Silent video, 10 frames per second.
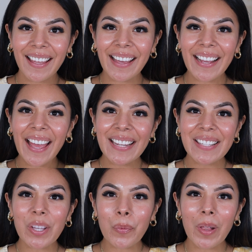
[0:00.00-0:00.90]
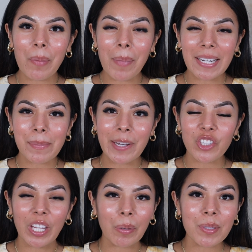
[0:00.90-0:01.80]
Hi guys, welcome back to my
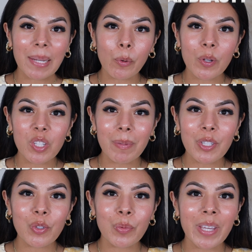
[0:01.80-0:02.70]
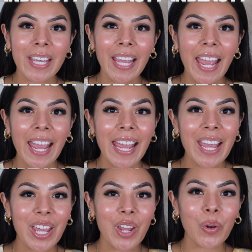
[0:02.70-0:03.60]
channel. Today I'm going to be doing
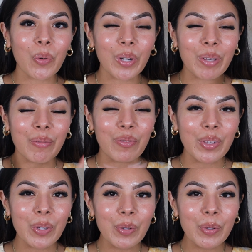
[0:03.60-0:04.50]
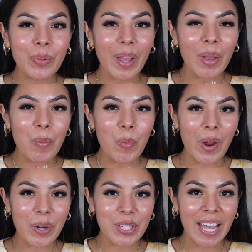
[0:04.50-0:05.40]
a review,
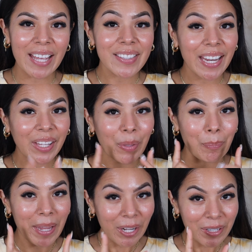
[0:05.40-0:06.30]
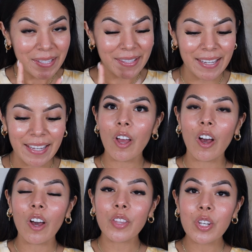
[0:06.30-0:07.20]
wear test, and comparison
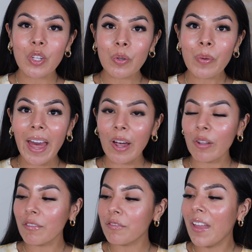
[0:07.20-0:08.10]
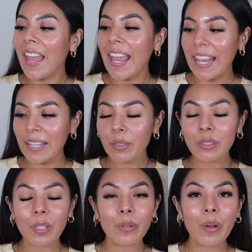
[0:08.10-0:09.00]
on the new e.l.f.
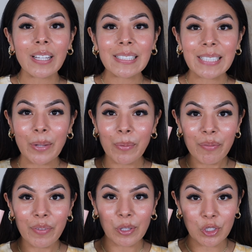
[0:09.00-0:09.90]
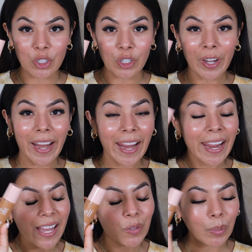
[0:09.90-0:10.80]
Halo Glow Liquid Filter,
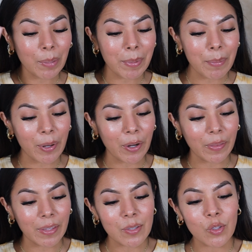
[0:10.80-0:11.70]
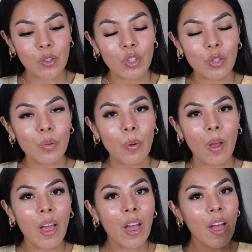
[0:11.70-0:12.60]
and we're gonna be comparing this
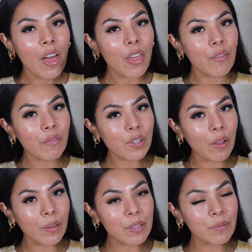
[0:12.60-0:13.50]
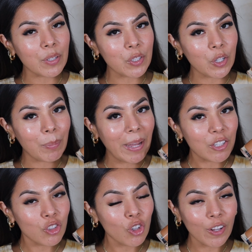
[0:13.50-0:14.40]
to the Flawless Filter by
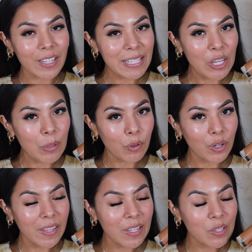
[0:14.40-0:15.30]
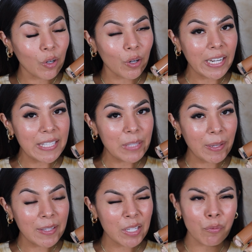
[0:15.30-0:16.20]
Charlotte Tilbury. These are
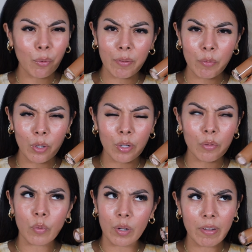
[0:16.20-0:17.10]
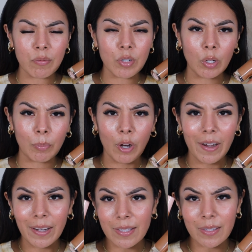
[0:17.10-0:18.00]
expensive $44, $45
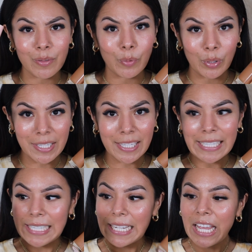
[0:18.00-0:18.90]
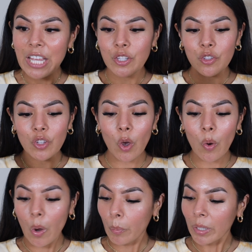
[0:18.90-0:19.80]
products. This is 14.
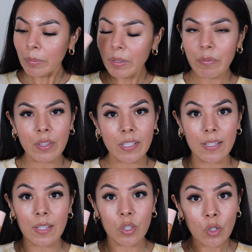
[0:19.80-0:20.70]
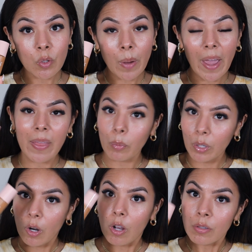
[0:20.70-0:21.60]
So we're gonna review this because it's new and then
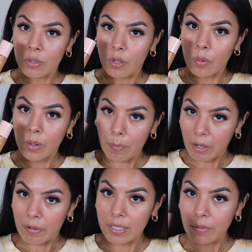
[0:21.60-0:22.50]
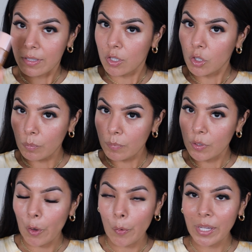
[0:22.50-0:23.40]
we're gonna also compare and see if it's dupe.
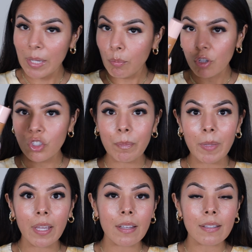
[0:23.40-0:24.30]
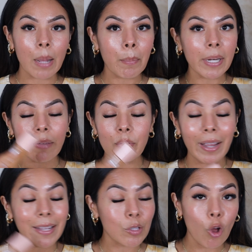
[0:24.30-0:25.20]
So keep watching because I'm gonna give you
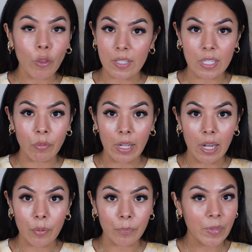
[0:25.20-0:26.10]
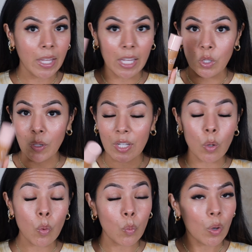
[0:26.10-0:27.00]
guys all the tea right now and you guys
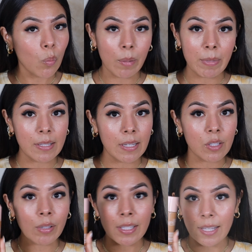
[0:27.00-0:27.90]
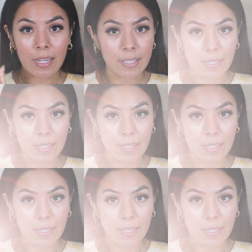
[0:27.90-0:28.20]
won't want to miss it. So let's get into